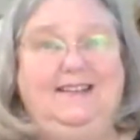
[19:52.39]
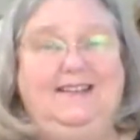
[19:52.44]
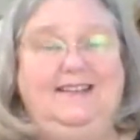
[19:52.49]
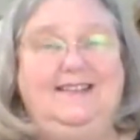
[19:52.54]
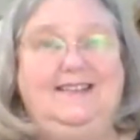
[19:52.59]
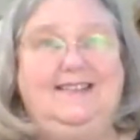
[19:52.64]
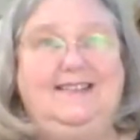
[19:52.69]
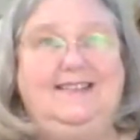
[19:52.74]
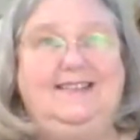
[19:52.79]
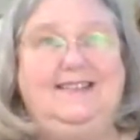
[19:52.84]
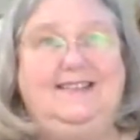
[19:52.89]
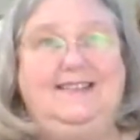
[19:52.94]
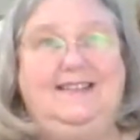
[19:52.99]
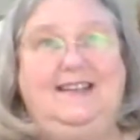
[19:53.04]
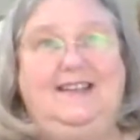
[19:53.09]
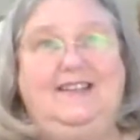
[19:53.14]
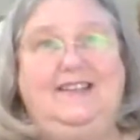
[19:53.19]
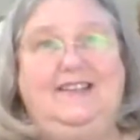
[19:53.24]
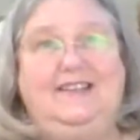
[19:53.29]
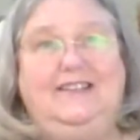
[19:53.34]
this
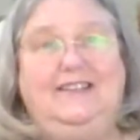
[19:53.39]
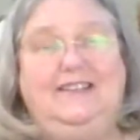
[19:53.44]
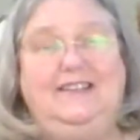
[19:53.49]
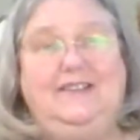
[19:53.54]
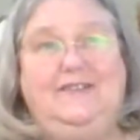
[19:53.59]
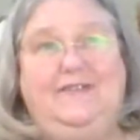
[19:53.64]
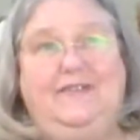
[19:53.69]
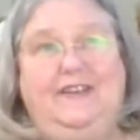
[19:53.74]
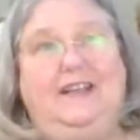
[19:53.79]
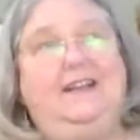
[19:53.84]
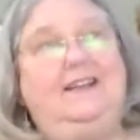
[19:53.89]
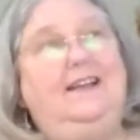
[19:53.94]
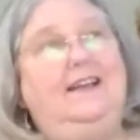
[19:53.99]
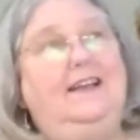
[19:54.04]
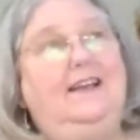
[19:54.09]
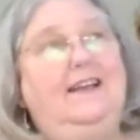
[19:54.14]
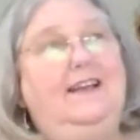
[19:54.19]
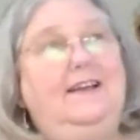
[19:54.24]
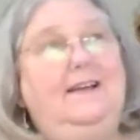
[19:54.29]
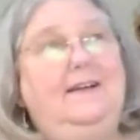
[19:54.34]
sensation, this
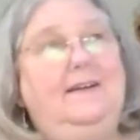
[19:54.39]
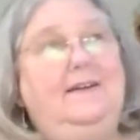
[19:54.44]
feeling,